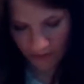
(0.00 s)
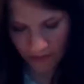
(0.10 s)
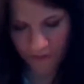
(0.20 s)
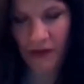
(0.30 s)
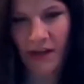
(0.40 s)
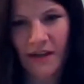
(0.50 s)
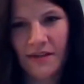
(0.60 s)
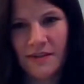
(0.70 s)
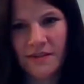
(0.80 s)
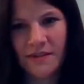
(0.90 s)
Alrighty.
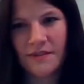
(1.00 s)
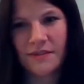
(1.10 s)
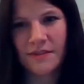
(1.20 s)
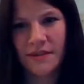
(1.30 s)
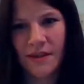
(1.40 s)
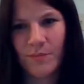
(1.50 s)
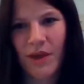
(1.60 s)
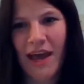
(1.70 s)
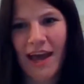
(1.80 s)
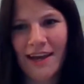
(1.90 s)

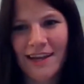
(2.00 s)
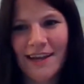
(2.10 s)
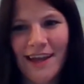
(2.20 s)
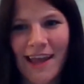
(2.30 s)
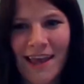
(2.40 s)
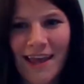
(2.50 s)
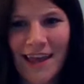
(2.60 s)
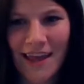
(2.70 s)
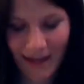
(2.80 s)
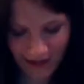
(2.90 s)
Patty,
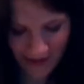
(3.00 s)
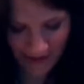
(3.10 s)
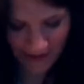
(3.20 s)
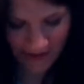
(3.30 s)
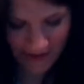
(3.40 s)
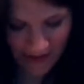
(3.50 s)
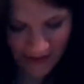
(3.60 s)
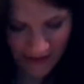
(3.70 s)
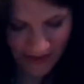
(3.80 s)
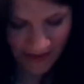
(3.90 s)
hey.
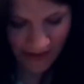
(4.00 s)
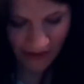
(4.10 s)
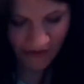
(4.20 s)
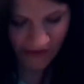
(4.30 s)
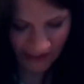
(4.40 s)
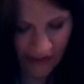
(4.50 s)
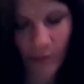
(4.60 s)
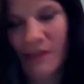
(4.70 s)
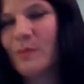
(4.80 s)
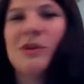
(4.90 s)
I was just saying,
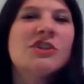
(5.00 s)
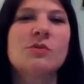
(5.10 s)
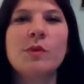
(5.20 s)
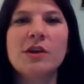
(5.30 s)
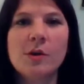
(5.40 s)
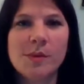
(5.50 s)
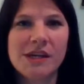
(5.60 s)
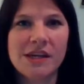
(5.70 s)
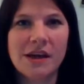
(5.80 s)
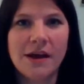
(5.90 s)
you missed my spiel,
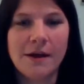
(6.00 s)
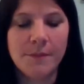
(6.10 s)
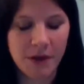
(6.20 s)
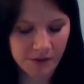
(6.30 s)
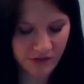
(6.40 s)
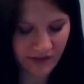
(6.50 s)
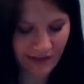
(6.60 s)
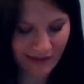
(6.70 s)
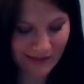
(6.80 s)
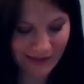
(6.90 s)
but um, I was just
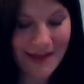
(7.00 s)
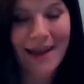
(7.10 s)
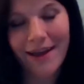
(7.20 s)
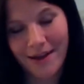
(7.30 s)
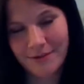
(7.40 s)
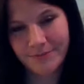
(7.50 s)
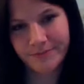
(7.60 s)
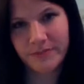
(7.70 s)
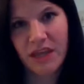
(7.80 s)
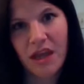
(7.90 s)
going to say
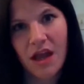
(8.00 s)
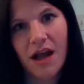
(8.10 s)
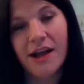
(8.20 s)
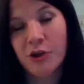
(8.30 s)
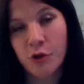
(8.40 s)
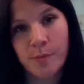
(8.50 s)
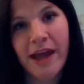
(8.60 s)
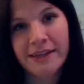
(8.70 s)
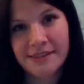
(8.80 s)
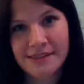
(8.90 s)
uh, your
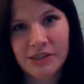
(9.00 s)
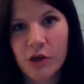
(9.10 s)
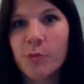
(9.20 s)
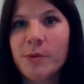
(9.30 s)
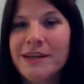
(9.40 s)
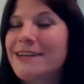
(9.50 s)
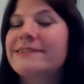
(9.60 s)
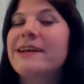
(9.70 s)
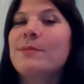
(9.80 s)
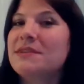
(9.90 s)
bag is still open. It
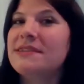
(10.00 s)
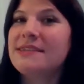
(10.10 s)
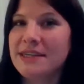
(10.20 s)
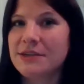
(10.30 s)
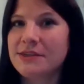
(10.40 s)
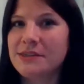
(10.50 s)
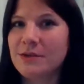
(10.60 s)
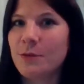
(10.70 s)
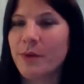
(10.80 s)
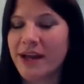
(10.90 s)
has not been sealed.
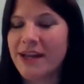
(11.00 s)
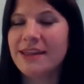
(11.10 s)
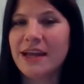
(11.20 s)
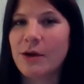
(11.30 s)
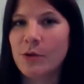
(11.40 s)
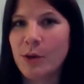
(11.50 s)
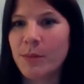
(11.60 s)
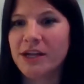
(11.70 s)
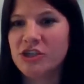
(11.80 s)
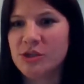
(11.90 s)
So if you buy anything, I will
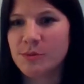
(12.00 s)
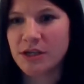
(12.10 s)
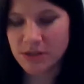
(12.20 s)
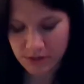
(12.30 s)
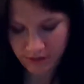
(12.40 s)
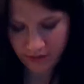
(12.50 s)
combine shipping.